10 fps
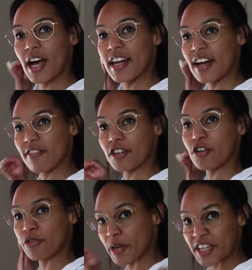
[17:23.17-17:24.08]
I never
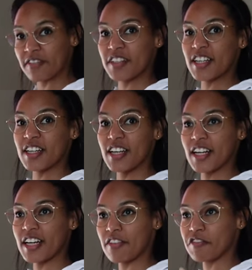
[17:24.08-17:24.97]
craved it and
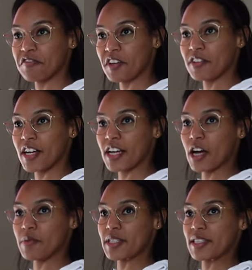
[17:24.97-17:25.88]
I never felt like
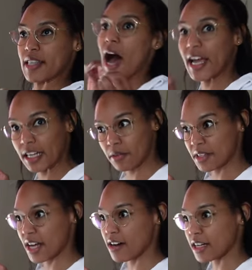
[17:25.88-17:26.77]
I was dying
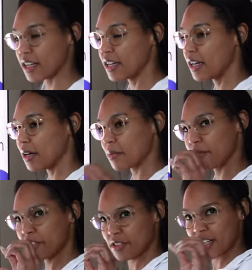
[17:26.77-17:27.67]
without it. But
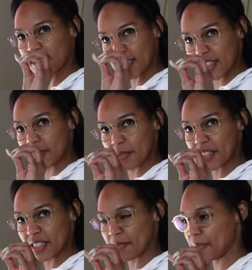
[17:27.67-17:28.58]
once you get a little sippy
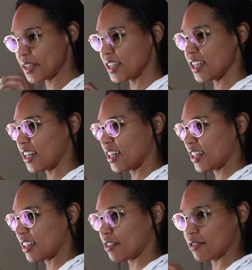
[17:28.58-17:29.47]
sippy,
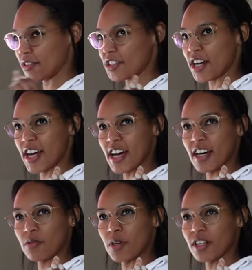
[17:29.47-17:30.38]
which I
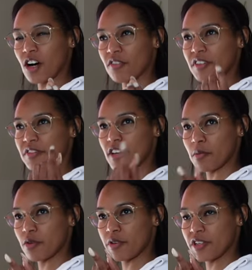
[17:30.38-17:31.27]
had, what, coffee
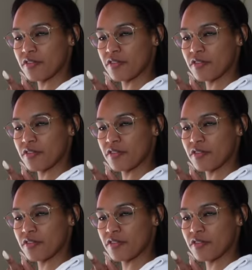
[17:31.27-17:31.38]
February